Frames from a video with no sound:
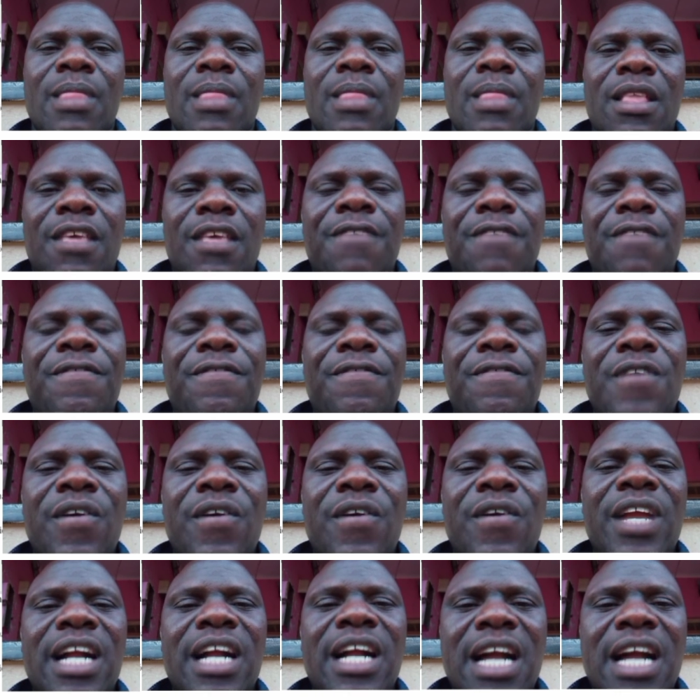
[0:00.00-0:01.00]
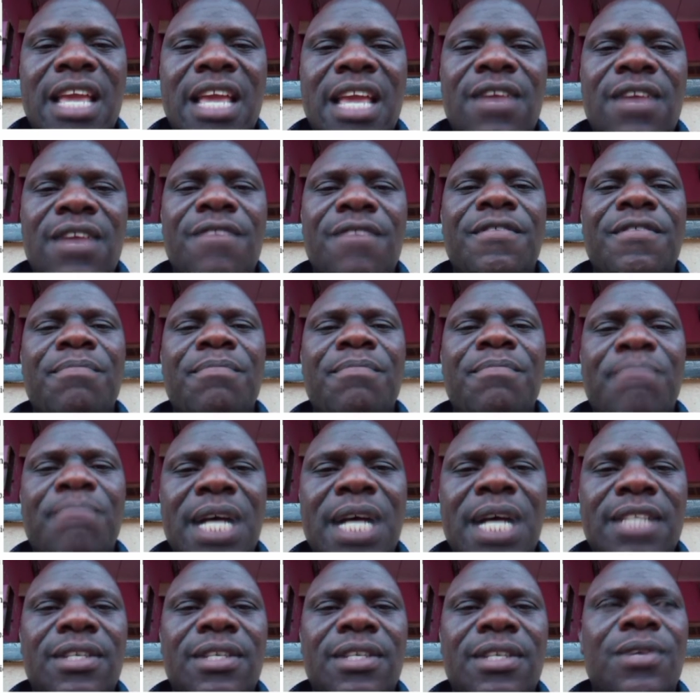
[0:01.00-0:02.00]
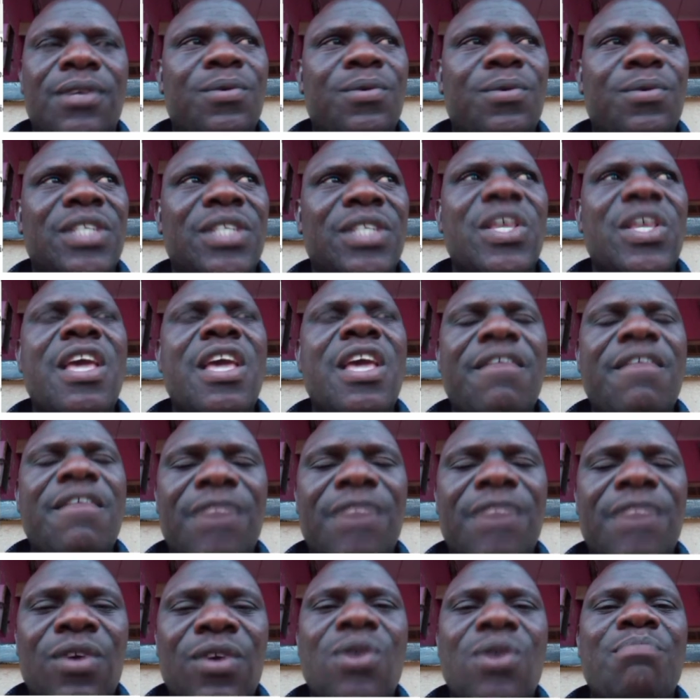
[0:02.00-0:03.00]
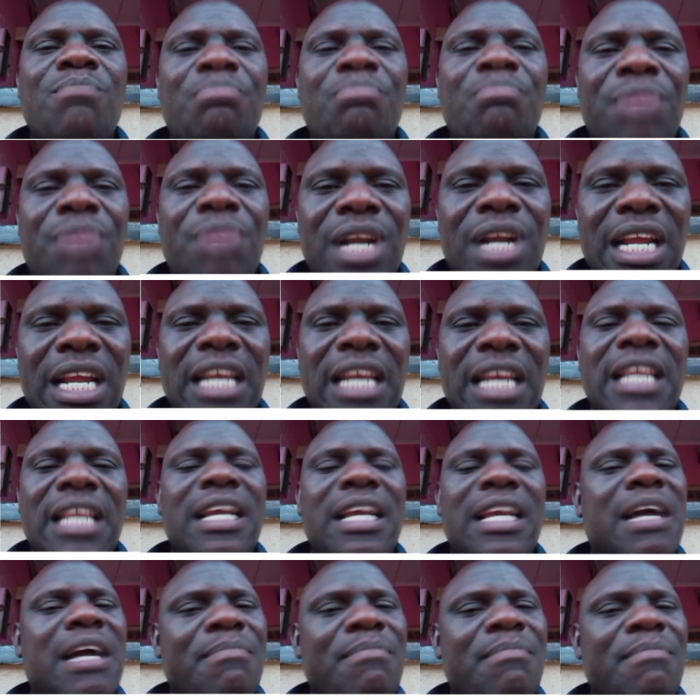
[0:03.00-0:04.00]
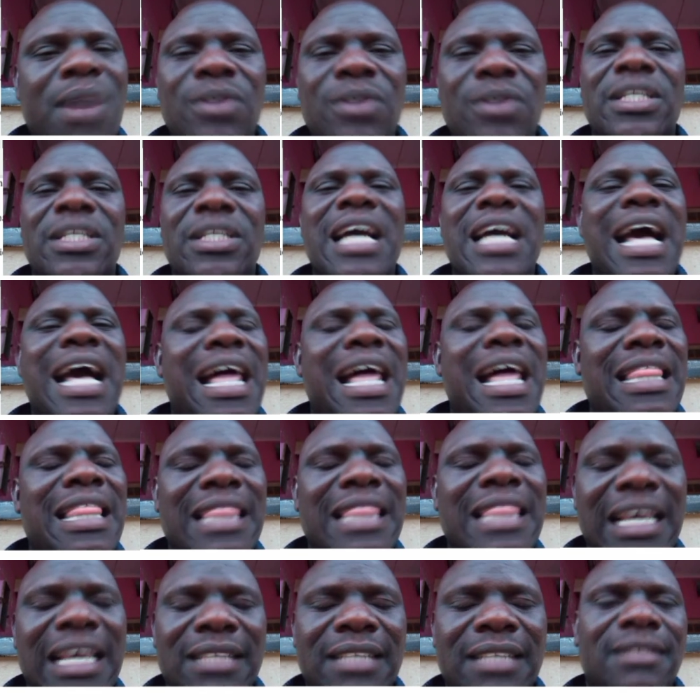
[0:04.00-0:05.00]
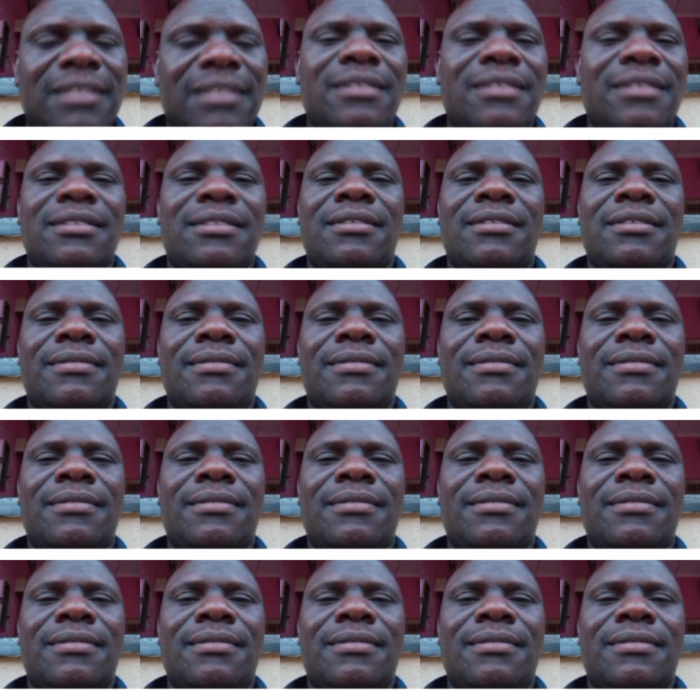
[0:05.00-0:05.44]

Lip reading: If you're a kind of a person who is ever complaining about others,